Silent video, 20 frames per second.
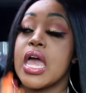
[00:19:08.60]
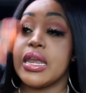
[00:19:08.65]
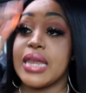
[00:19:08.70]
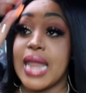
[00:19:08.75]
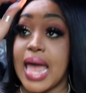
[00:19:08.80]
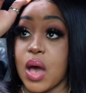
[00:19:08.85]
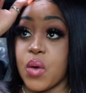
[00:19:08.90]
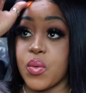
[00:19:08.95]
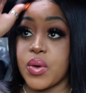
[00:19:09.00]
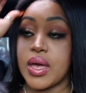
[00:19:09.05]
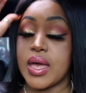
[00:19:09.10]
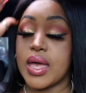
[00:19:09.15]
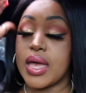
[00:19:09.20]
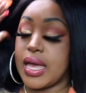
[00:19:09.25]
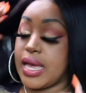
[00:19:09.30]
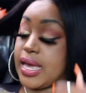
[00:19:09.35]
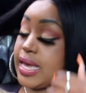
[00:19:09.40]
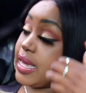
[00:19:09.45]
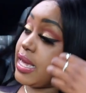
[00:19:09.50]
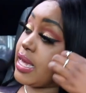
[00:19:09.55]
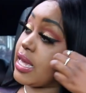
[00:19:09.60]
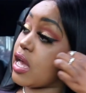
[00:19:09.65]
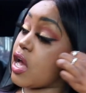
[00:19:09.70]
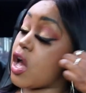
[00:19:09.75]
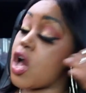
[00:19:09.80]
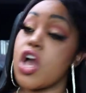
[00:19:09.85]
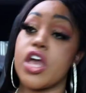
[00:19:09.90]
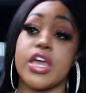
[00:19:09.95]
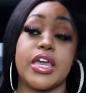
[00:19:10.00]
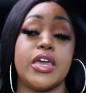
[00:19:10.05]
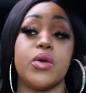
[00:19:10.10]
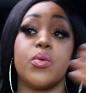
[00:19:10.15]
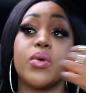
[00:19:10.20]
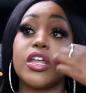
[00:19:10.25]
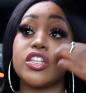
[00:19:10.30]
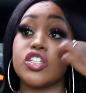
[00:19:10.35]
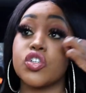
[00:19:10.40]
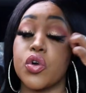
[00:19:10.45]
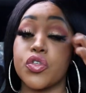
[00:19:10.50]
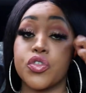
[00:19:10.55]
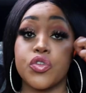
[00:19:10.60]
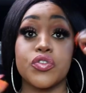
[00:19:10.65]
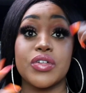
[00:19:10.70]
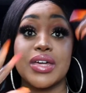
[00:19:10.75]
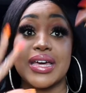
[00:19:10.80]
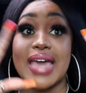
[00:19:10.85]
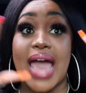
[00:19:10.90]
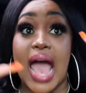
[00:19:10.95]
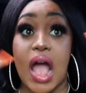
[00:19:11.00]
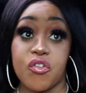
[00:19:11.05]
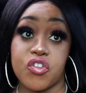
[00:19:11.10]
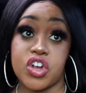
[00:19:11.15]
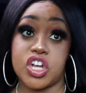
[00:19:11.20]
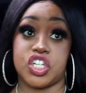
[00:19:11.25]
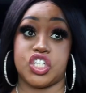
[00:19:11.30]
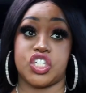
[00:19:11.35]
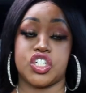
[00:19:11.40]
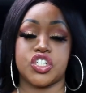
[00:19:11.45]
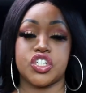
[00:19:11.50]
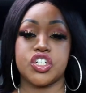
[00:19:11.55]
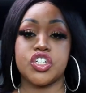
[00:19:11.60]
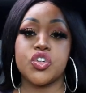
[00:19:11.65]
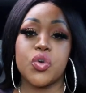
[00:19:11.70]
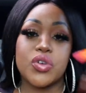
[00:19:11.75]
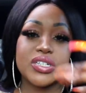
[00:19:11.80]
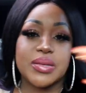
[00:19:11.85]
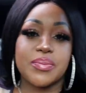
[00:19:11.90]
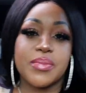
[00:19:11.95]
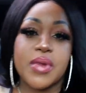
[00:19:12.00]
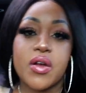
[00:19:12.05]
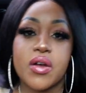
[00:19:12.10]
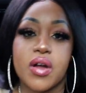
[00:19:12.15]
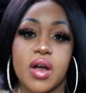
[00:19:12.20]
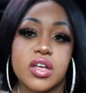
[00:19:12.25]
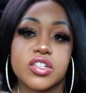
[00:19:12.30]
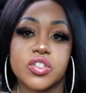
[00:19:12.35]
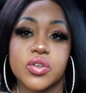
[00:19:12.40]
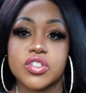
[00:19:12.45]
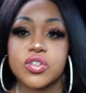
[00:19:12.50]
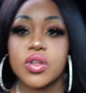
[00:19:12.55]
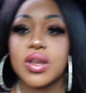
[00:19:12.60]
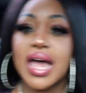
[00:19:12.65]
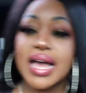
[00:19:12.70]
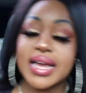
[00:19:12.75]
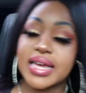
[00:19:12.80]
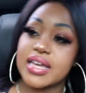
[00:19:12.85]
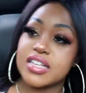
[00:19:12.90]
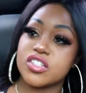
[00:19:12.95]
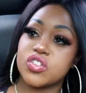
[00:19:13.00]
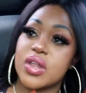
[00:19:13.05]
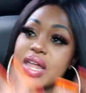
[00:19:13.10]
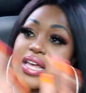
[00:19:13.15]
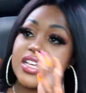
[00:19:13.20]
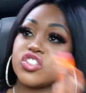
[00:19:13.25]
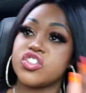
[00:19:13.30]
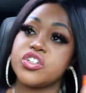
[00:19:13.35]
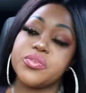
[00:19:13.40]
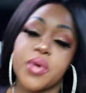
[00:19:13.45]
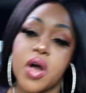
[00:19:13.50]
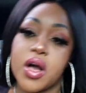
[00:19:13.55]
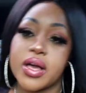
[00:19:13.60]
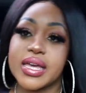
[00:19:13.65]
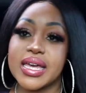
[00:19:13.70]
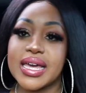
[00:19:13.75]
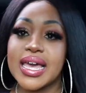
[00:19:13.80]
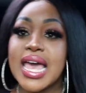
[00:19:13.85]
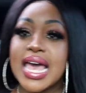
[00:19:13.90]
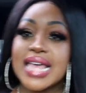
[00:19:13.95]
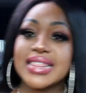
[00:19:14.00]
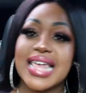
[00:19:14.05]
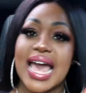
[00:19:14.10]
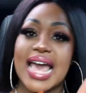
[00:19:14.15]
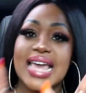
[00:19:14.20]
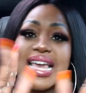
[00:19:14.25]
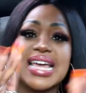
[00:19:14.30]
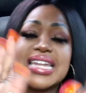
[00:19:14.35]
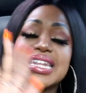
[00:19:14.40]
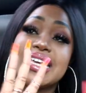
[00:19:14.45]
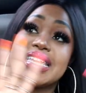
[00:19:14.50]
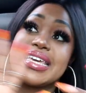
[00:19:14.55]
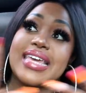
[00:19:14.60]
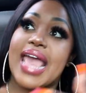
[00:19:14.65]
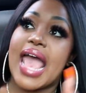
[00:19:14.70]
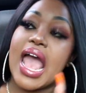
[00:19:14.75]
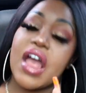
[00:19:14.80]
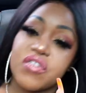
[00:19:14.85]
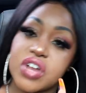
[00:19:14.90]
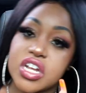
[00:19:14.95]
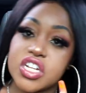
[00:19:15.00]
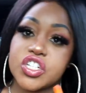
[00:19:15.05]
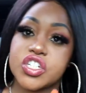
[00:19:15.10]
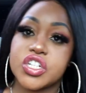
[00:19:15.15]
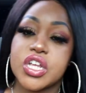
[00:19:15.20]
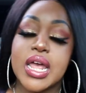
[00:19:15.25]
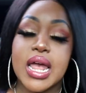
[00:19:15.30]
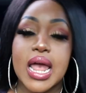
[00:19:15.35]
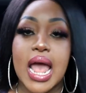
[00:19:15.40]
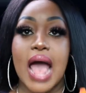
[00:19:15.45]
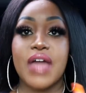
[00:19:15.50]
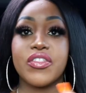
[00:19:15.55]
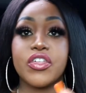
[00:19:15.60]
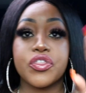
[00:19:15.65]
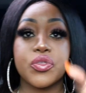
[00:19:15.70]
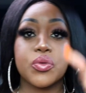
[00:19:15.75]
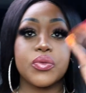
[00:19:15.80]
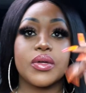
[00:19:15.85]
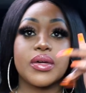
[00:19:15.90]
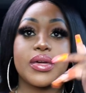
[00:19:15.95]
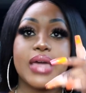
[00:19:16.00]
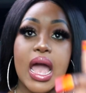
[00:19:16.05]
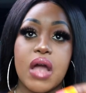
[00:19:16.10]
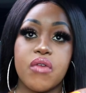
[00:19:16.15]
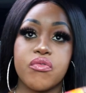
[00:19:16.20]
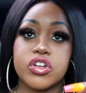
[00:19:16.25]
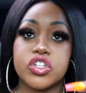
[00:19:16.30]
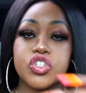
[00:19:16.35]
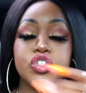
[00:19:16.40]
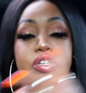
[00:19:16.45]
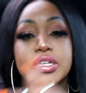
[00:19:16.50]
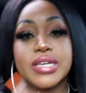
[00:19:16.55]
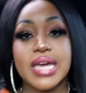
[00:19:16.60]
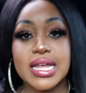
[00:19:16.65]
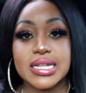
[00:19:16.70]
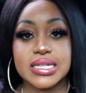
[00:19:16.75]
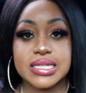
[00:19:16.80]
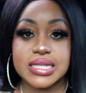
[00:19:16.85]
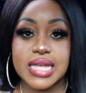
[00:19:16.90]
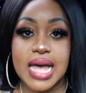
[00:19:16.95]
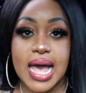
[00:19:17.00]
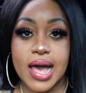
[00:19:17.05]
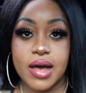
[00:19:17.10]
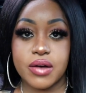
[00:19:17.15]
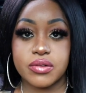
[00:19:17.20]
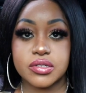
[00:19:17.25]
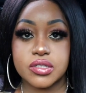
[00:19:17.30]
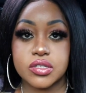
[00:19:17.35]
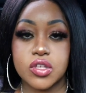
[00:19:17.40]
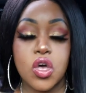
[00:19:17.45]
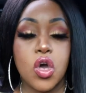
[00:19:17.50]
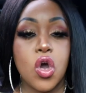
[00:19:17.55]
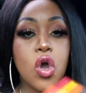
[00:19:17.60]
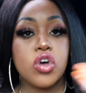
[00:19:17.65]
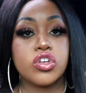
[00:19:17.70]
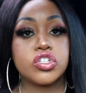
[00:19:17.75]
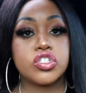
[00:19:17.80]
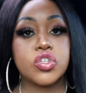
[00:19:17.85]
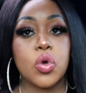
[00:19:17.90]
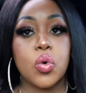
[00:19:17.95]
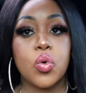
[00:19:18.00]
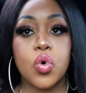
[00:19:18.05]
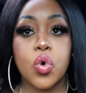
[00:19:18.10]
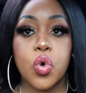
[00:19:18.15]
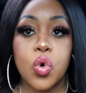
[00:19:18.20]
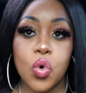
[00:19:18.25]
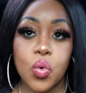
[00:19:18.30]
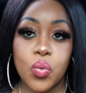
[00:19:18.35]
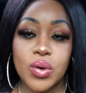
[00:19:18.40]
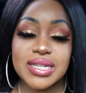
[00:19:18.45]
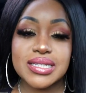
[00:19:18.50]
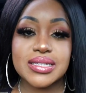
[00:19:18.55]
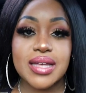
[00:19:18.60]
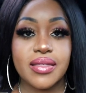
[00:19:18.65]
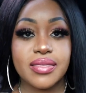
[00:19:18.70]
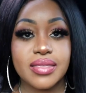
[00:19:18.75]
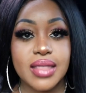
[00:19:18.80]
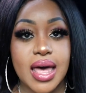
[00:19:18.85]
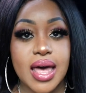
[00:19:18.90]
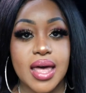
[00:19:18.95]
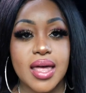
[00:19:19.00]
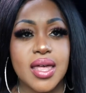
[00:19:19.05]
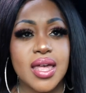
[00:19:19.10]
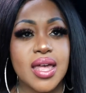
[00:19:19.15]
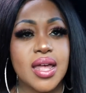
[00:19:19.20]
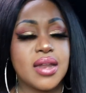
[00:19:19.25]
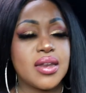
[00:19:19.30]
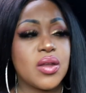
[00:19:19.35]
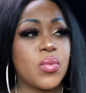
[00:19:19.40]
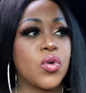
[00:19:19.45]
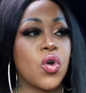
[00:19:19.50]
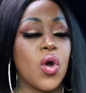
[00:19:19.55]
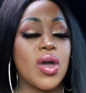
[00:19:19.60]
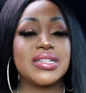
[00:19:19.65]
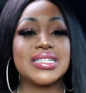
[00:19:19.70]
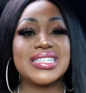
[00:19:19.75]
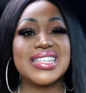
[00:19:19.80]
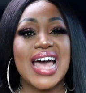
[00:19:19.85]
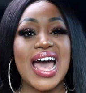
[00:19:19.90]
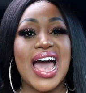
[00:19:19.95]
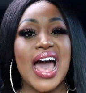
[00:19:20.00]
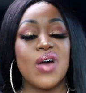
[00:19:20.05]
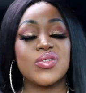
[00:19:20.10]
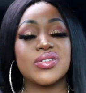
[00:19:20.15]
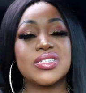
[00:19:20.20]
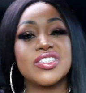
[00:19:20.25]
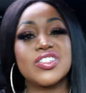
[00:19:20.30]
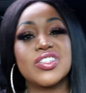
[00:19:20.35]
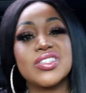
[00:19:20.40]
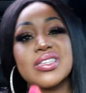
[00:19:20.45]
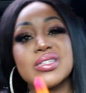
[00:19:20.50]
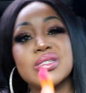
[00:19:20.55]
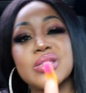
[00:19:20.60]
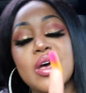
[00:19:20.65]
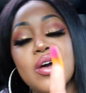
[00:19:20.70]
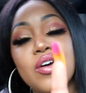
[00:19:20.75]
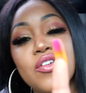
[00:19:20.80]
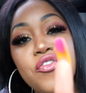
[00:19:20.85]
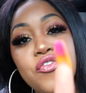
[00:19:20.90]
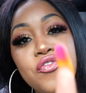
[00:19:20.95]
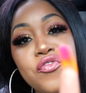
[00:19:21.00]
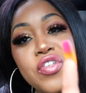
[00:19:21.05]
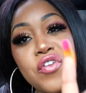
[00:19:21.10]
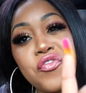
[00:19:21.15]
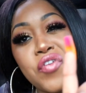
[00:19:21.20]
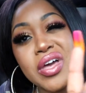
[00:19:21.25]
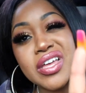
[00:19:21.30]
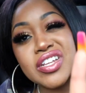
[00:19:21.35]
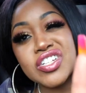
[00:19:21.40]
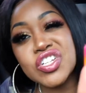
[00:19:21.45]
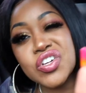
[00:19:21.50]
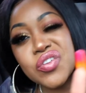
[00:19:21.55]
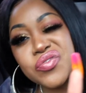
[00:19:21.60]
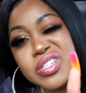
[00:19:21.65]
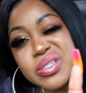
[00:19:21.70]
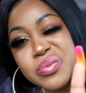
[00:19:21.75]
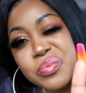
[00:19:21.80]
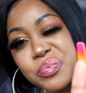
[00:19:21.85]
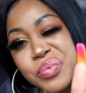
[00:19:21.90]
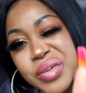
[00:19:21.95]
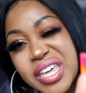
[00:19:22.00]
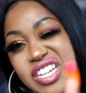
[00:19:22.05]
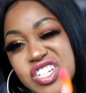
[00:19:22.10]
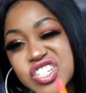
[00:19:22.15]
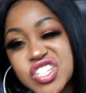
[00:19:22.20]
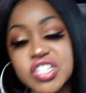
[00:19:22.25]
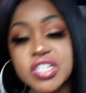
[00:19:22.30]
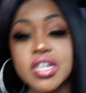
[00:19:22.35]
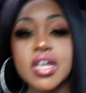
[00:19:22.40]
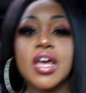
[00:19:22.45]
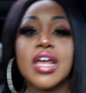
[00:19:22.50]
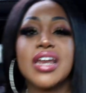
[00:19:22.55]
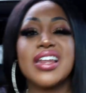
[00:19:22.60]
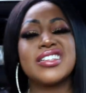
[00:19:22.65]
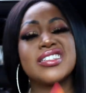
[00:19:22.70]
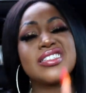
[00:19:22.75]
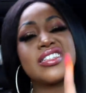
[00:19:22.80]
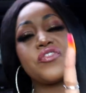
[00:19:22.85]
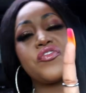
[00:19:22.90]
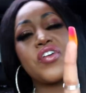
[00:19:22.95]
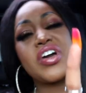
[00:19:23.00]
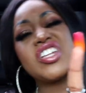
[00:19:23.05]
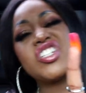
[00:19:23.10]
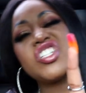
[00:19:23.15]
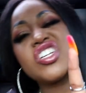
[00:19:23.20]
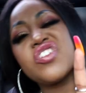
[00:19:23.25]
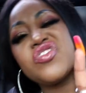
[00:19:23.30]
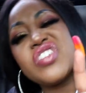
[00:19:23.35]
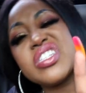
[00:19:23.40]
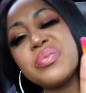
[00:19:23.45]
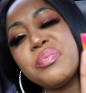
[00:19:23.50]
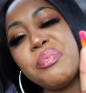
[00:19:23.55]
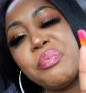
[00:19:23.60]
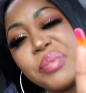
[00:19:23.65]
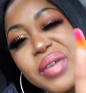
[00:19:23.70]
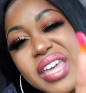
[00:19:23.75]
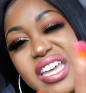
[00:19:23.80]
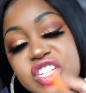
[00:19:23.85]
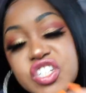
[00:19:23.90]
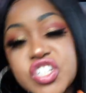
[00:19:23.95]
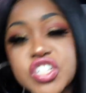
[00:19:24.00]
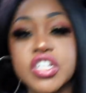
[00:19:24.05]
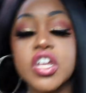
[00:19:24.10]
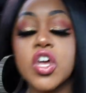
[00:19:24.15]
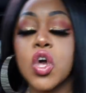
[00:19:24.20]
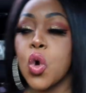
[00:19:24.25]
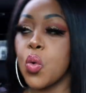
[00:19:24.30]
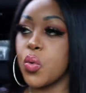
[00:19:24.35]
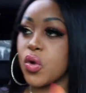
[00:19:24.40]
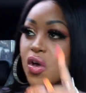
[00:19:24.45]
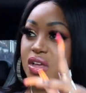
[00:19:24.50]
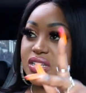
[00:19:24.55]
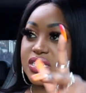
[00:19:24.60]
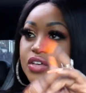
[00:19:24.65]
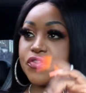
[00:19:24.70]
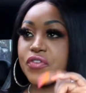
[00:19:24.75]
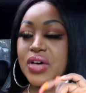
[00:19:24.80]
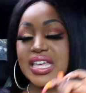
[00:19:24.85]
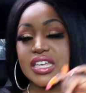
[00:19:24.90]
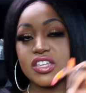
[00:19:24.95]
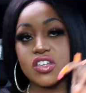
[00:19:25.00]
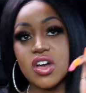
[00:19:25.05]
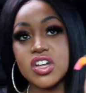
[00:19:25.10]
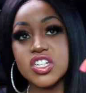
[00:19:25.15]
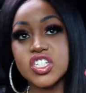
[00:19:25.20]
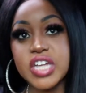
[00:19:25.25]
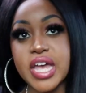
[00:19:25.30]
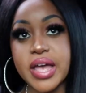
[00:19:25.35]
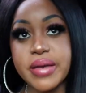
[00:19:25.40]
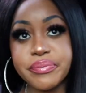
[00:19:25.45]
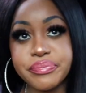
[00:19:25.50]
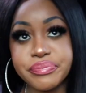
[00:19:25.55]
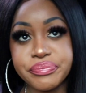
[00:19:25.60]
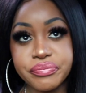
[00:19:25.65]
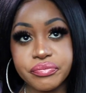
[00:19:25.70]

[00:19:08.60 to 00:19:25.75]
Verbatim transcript: now he he wanted to go through the garage. You know, it's America, so it's not like here. It's not like street parking. He had a garage. And then through the garage, you could get into the house. So cool, we done that. Now we got into the house, into this, the fucking cheek of this bitch. Listen to the fucking cheek of this bitch. We got into the fucking yard, yeah?